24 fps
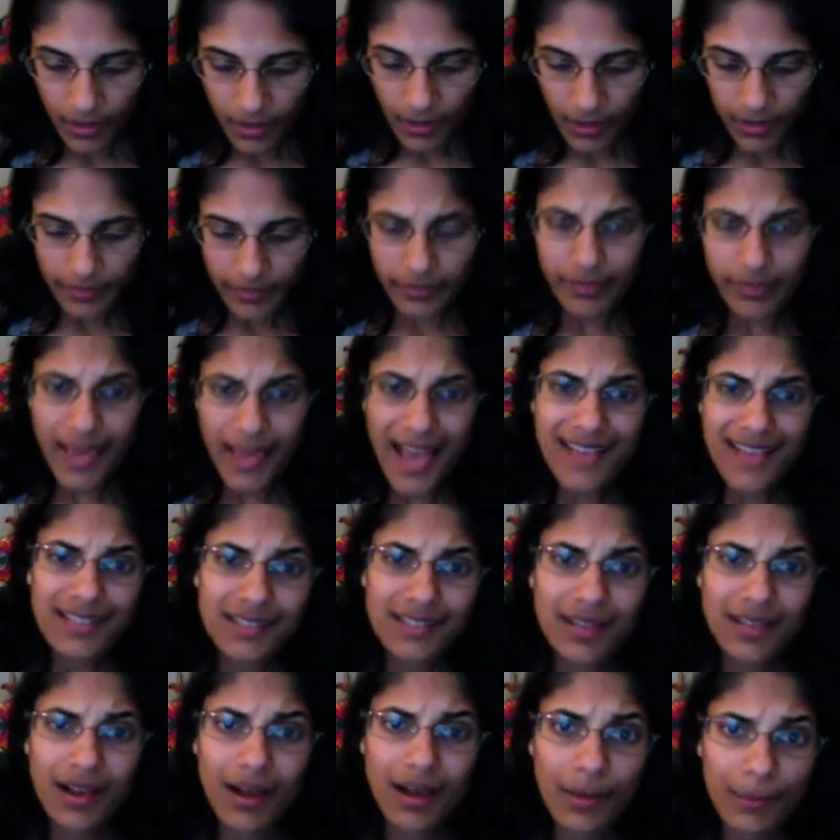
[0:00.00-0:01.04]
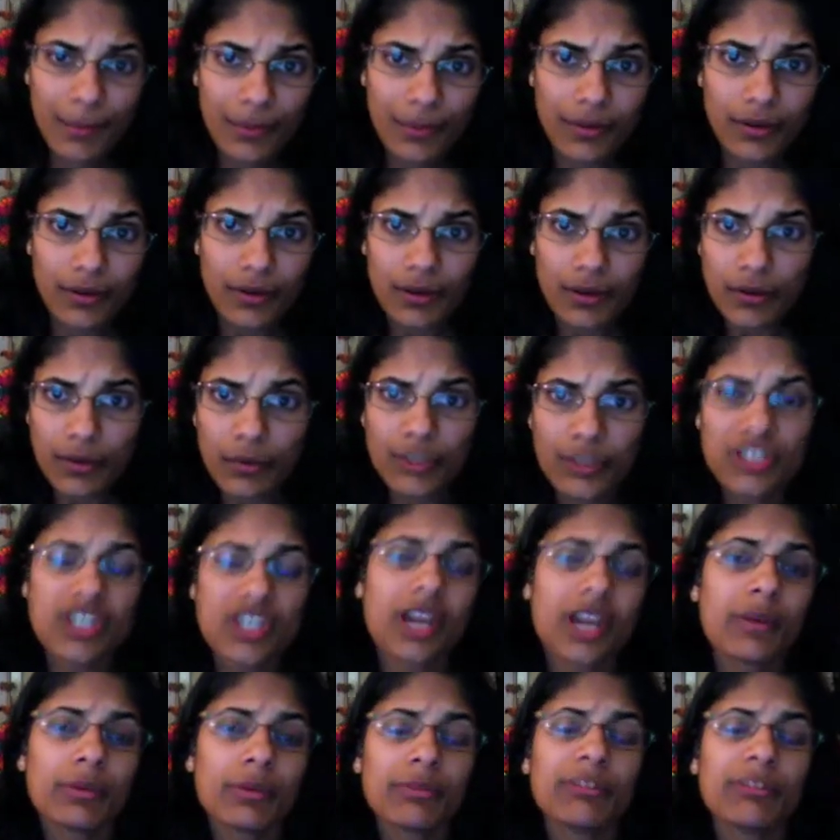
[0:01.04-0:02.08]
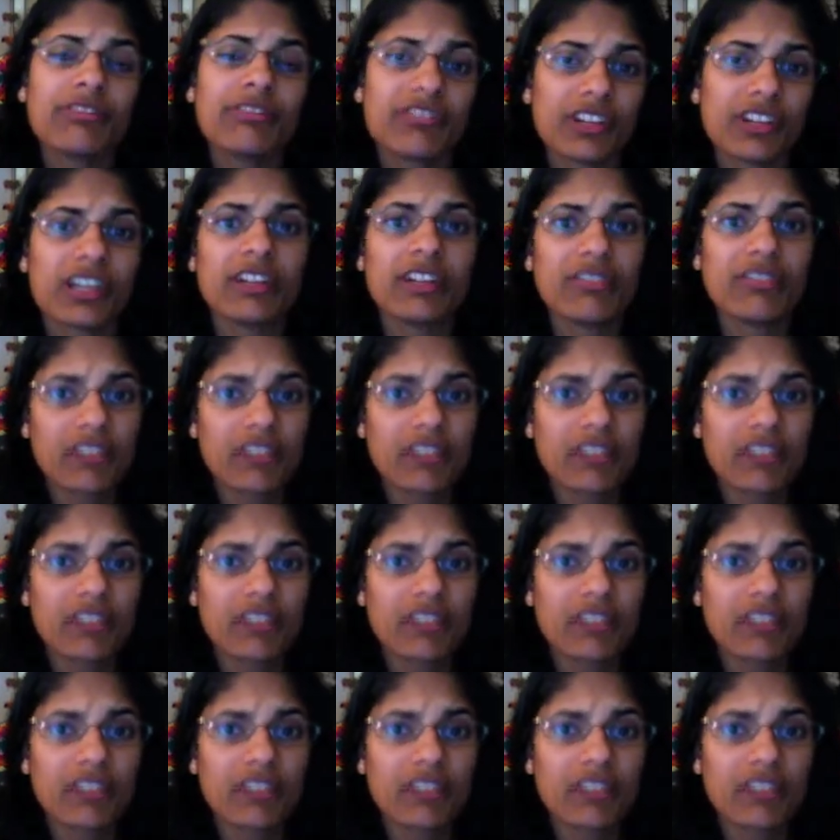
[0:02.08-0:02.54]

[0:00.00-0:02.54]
The last cup, which I will be very,